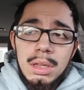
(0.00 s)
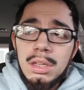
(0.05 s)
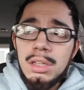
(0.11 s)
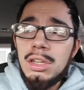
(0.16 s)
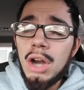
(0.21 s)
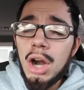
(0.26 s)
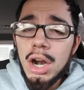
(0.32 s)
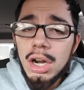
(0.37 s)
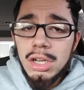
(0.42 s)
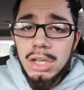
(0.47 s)

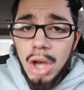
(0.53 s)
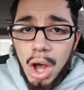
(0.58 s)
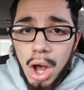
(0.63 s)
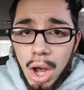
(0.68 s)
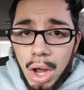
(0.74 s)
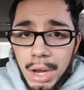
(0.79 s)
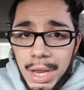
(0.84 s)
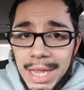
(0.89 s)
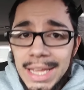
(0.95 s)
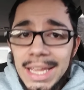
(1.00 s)
Your
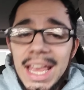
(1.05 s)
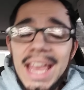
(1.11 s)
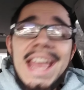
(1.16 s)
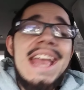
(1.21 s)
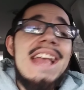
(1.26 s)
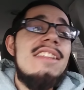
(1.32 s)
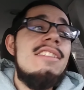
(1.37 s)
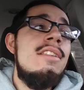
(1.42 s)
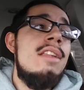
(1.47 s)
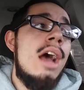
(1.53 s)
calling
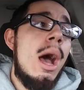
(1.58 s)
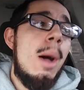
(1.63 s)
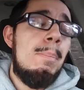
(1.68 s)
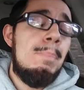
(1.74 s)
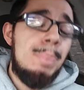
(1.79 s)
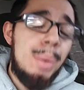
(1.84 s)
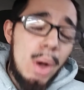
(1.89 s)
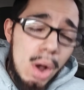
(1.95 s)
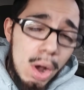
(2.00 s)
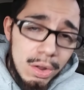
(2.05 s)
is not
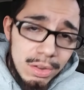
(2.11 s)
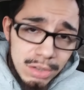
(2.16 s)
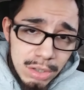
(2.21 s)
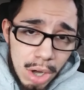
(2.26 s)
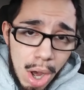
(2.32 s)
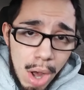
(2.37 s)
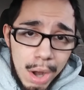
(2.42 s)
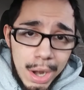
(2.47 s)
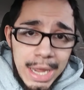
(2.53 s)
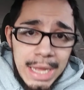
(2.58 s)
Paul's
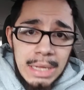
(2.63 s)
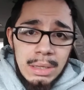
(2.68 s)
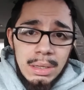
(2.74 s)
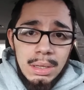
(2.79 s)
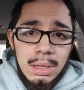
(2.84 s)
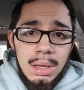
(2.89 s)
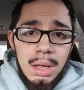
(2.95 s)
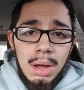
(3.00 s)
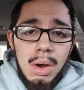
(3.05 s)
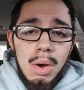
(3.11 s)
calling,
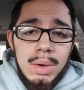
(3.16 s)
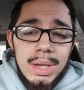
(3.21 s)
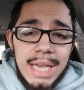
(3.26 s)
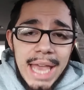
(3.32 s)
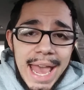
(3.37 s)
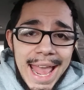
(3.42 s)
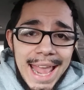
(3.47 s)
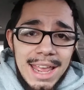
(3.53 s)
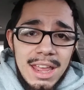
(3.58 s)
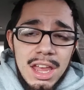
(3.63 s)

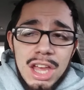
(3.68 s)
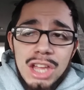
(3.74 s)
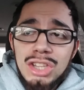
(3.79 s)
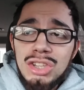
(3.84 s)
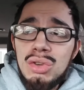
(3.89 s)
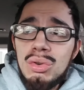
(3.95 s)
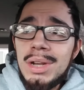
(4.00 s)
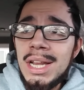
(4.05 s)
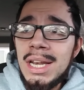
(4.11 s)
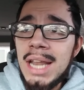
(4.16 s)
okay?
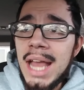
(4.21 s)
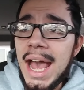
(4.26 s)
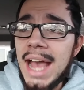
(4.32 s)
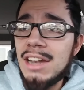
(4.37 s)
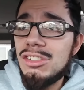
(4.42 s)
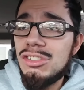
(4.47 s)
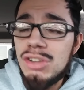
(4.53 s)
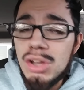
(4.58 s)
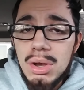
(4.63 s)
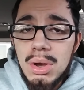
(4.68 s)
You
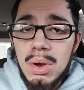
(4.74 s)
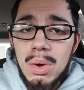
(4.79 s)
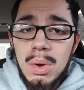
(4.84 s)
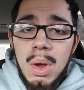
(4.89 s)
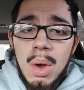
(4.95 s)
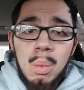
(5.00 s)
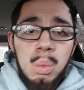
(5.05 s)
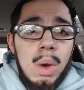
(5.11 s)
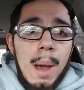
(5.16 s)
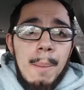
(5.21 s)
cannot do
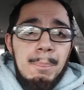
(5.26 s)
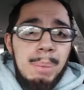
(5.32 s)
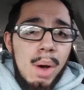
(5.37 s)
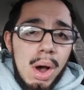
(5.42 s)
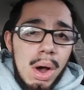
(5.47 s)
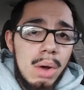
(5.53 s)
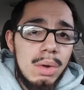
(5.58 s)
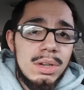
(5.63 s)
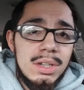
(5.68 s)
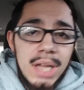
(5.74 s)
what
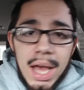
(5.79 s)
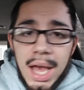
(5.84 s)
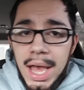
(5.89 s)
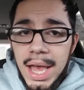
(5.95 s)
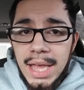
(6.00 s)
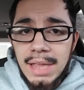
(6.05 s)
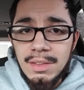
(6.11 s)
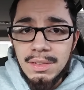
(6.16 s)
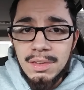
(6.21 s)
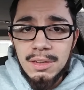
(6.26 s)
Paul
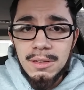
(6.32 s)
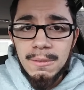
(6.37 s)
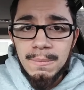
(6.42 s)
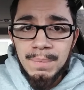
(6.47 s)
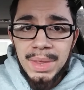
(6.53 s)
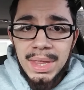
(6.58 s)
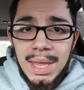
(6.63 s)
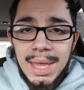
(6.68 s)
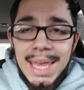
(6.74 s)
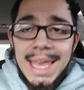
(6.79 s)
does.
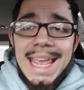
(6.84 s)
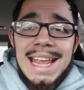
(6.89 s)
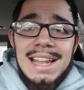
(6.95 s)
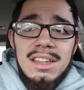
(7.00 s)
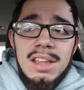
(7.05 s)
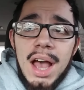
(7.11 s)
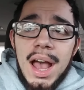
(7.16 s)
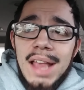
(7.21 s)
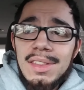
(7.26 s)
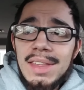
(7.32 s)
He
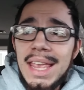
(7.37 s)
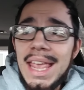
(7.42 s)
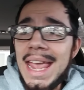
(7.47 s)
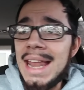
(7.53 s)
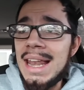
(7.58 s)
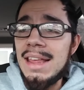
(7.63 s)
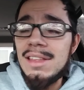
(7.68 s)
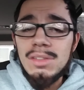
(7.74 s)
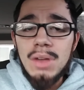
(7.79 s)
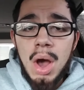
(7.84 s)
does it
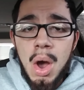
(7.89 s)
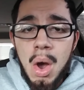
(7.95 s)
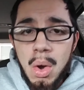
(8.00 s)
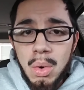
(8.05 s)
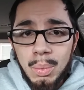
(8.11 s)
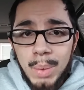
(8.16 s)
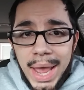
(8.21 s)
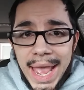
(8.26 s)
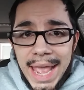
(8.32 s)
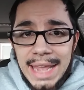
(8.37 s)
in his
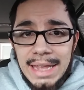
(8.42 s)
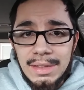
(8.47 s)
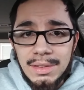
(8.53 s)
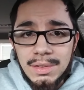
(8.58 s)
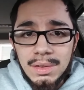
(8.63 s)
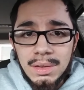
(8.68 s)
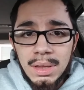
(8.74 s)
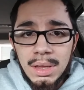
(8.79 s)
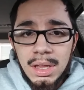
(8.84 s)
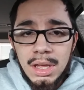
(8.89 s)
own
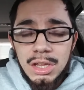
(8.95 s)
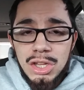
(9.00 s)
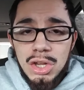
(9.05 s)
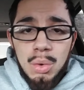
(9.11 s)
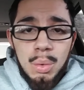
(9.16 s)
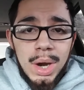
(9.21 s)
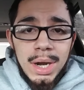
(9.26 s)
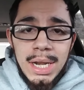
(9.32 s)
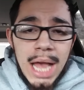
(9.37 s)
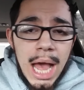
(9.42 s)
ways. You
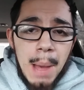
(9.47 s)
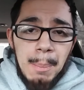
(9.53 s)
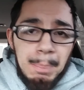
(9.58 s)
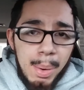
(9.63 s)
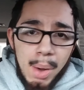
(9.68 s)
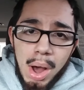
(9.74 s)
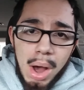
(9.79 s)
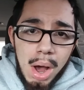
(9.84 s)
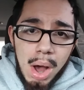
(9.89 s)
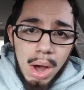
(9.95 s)
are not
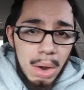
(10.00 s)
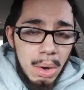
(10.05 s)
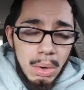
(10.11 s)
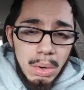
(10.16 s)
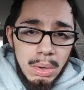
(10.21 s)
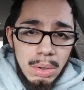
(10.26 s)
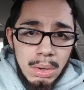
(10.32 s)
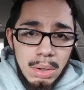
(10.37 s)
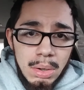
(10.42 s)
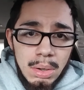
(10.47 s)
Paul.
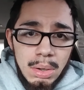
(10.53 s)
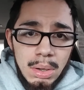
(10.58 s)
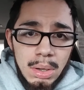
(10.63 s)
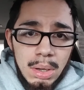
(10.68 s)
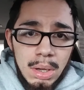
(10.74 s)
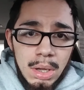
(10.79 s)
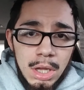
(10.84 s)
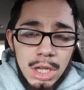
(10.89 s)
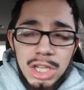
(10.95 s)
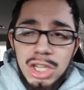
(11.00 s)

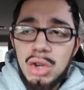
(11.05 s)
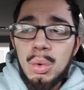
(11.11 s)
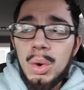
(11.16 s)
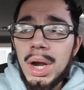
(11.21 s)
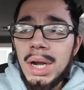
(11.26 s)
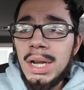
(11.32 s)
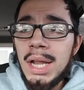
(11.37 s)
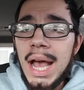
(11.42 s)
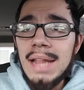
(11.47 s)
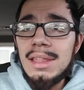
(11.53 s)
You are
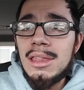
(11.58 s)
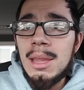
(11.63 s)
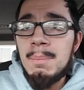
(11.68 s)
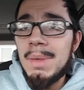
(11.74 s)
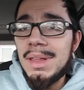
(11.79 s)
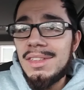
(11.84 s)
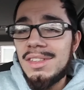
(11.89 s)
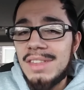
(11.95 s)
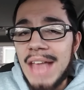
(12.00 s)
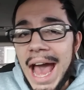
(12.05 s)
not the
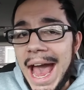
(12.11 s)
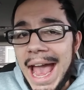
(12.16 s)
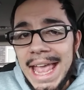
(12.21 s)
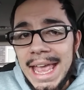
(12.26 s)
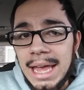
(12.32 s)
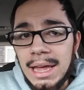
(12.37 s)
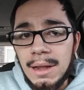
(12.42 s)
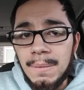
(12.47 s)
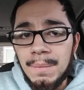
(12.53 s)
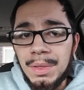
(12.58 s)

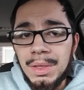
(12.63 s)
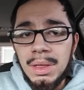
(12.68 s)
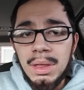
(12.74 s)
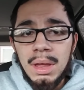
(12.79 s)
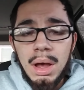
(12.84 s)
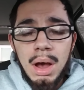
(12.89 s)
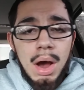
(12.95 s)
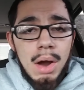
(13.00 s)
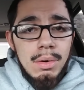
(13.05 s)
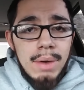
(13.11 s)
Messiah.
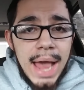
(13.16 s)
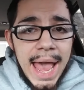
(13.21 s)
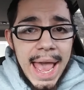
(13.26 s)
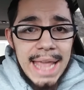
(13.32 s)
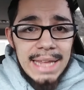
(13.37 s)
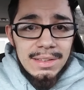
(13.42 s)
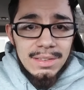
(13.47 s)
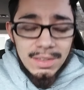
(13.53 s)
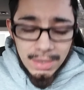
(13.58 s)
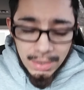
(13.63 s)
All
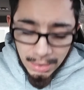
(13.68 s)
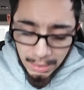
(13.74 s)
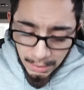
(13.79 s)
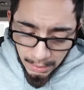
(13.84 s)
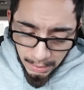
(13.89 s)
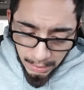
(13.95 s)
right?